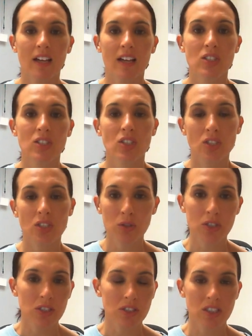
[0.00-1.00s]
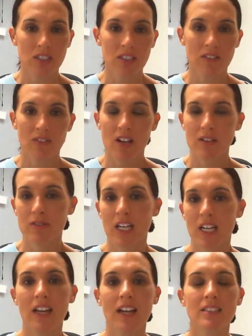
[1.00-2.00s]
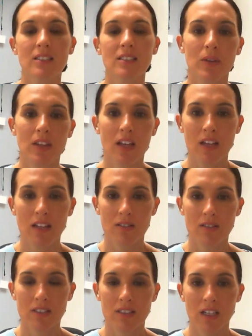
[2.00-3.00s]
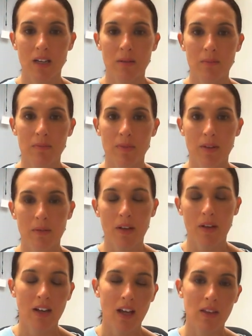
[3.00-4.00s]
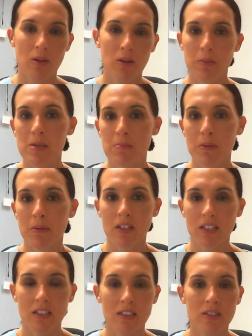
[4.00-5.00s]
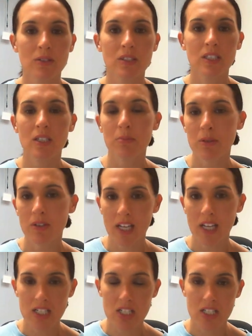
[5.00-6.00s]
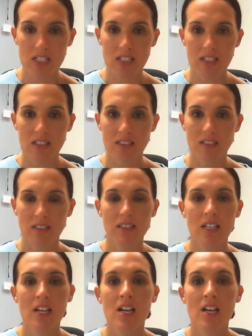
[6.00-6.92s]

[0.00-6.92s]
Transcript: Social just involves connecting with others and other people and using communication skills.